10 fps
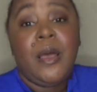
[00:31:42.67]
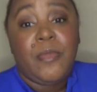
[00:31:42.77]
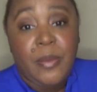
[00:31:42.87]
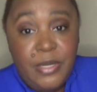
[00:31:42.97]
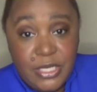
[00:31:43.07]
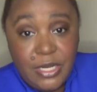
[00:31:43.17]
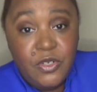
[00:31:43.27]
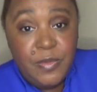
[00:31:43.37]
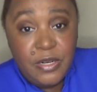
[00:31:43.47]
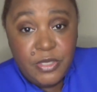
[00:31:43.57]
But I'm gonna need y'all
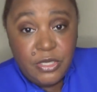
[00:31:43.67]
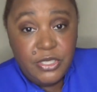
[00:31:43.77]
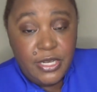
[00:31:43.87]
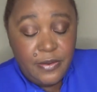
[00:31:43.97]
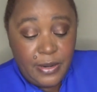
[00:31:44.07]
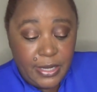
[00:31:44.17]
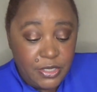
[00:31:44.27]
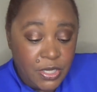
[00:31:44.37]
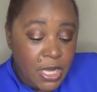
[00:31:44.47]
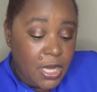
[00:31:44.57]
to do better with your shade
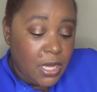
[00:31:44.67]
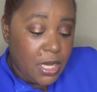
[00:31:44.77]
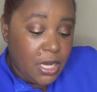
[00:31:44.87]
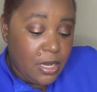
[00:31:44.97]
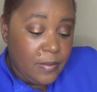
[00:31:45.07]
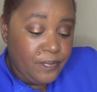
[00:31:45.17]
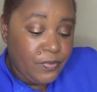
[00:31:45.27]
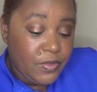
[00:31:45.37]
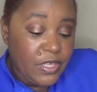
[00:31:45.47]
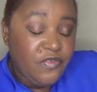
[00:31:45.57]
range. Um,
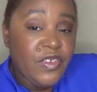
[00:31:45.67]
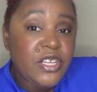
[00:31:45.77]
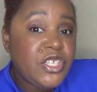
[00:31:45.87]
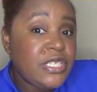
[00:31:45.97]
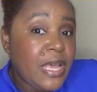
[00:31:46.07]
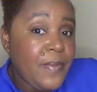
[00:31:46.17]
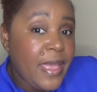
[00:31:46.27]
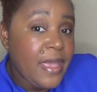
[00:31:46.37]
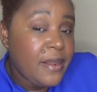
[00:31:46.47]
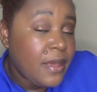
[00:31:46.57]
the finish is not
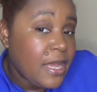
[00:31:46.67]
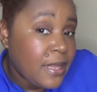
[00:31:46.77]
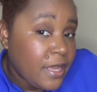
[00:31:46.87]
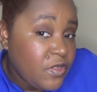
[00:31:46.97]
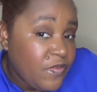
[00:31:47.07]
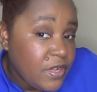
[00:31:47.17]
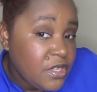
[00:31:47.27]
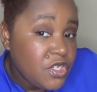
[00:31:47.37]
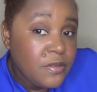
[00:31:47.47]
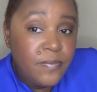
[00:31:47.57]
bad. I like the
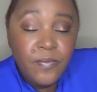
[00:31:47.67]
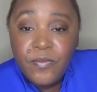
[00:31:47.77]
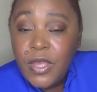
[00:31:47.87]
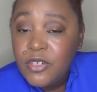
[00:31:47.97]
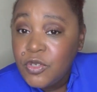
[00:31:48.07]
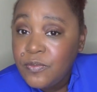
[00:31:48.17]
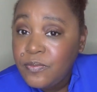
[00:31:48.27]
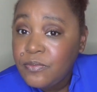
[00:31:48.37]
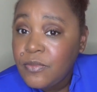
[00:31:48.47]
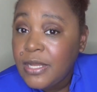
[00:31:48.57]
finish. I do.
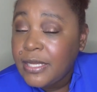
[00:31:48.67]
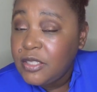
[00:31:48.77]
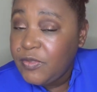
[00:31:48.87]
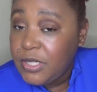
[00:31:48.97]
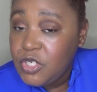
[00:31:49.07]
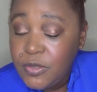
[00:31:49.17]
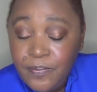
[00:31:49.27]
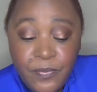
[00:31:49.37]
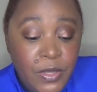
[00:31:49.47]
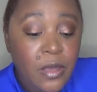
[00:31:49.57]
I like the finish
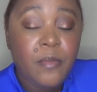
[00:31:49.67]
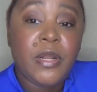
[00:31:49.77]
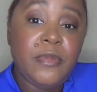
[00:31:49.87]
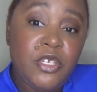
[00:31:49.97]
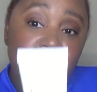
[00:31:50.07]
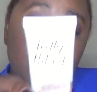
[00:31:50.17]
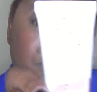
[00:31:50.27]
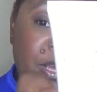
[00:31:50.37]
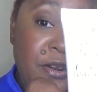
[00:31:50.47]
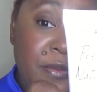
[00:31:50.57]
but I need you to do
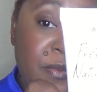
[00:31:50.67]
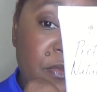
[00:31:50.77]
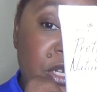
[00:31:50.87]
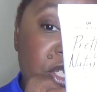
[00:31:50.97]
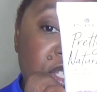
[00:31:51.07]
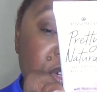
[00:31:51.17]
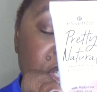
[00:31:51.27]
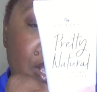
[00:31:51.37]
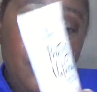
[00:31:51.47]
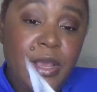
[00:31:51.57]
better with your
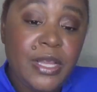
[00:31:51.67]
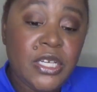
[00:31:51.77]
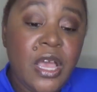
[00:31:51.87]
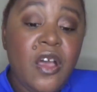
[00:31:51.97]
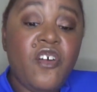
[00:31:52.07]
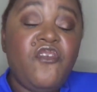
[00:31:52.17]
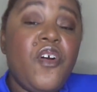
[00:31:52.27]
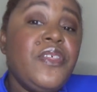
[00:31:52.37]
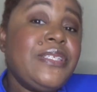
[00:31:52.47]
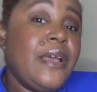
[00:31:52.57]
shade range.
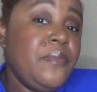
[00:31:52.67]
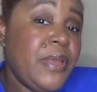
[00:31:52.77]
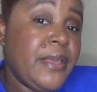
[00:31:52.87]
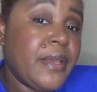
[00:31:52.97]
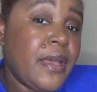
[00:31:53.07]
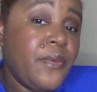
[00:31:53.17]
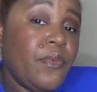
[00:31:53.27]
For the time being, I